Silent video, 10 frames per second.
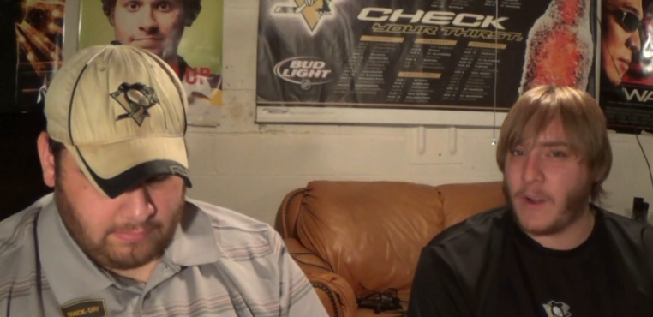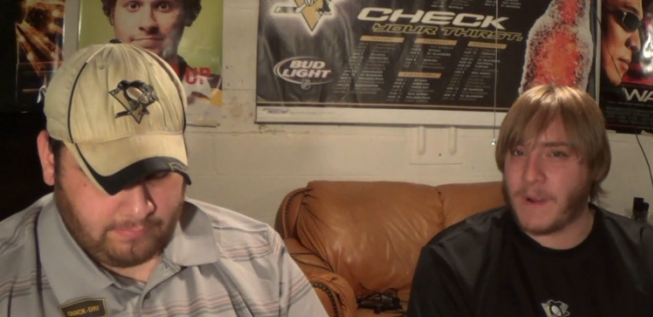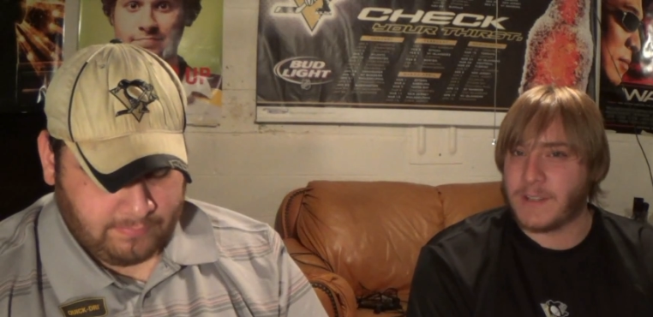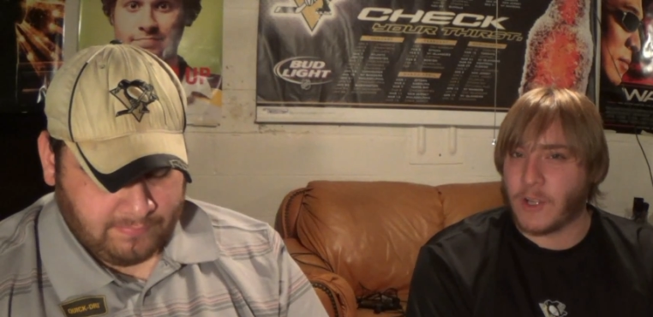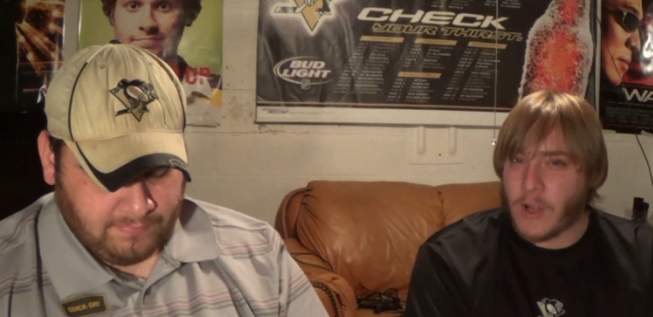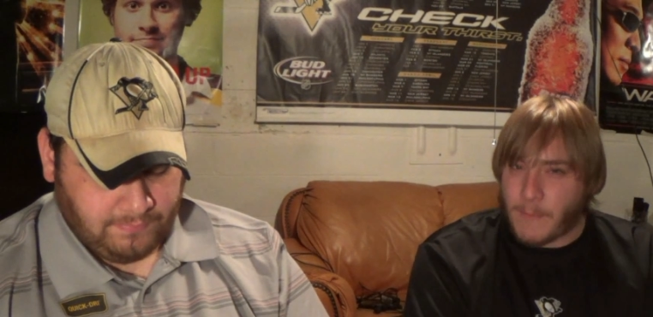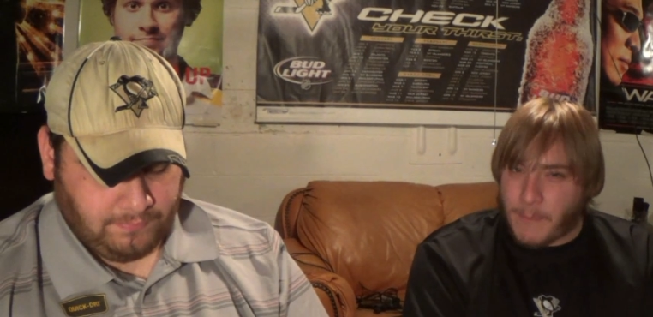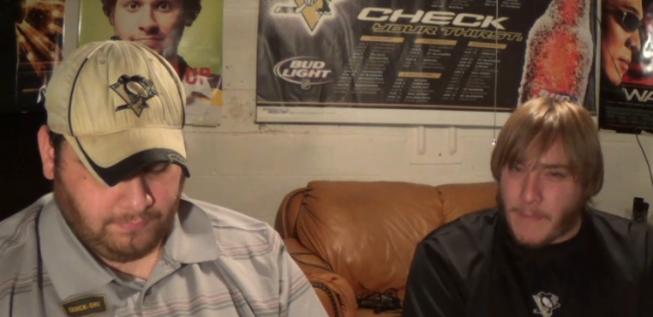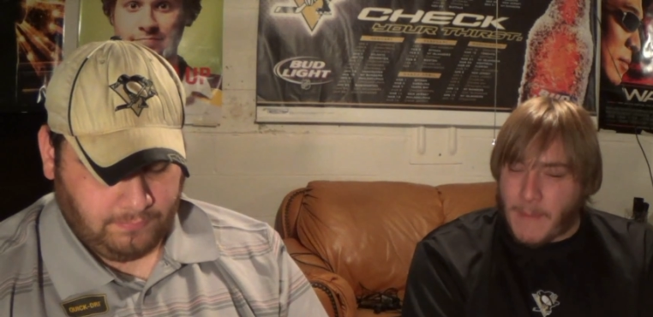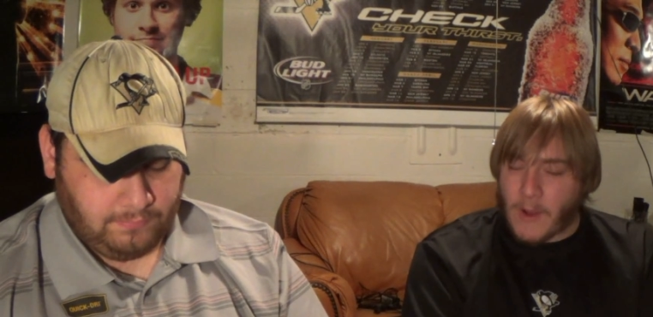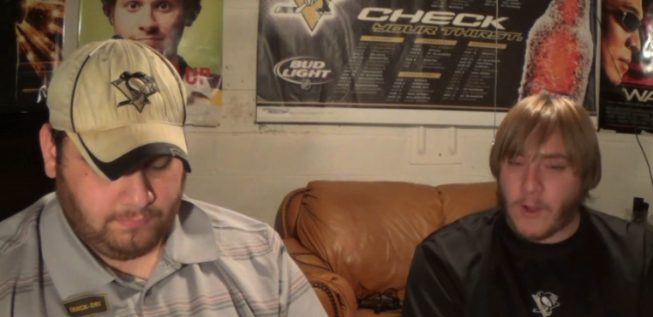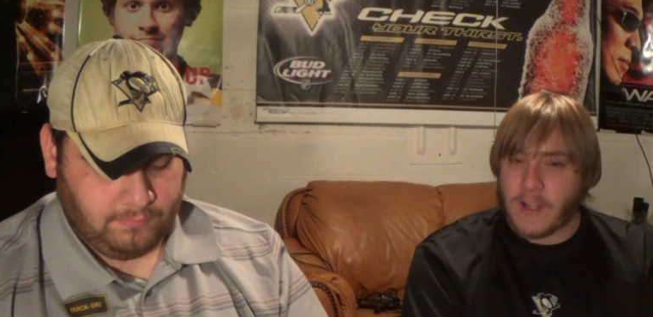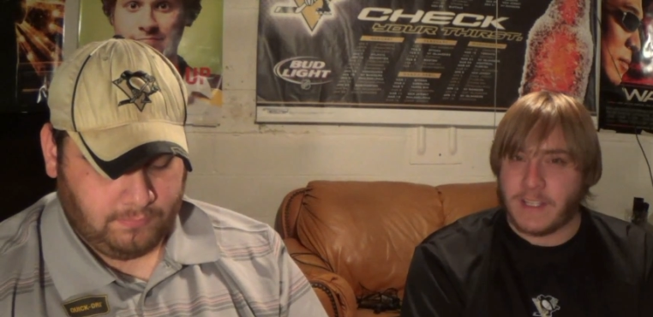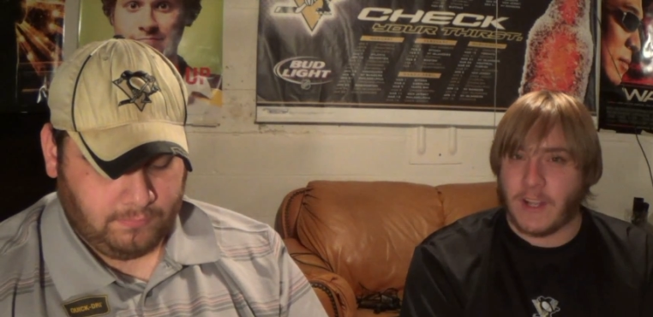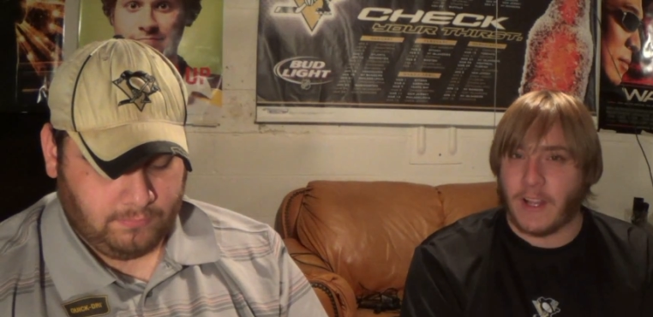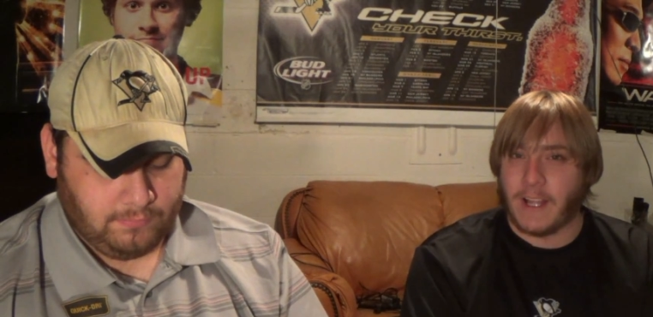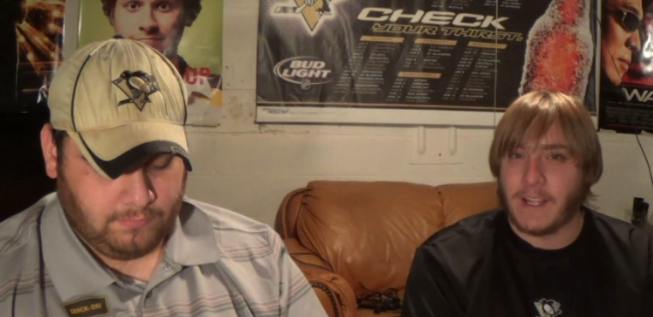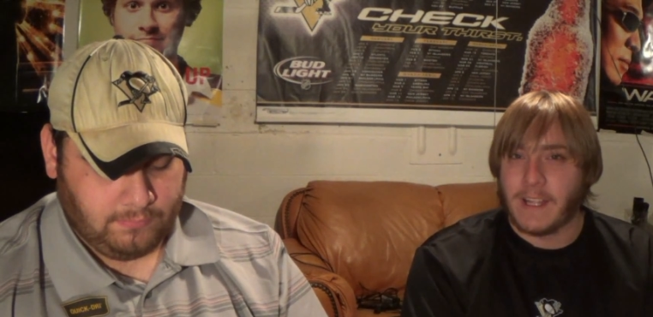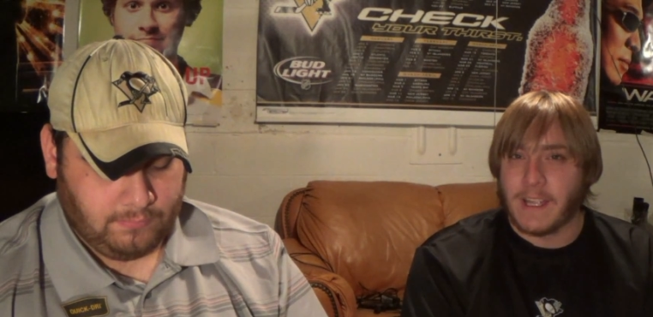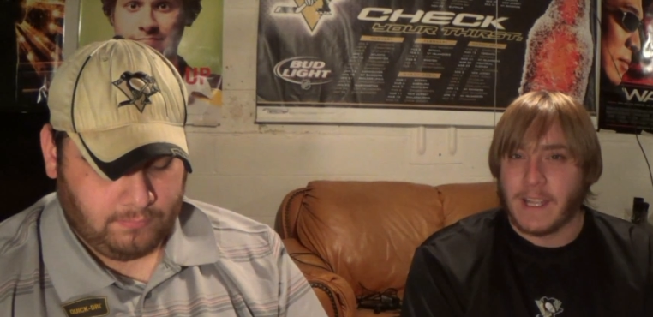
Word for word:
Speaker 1: know much about Godzilla.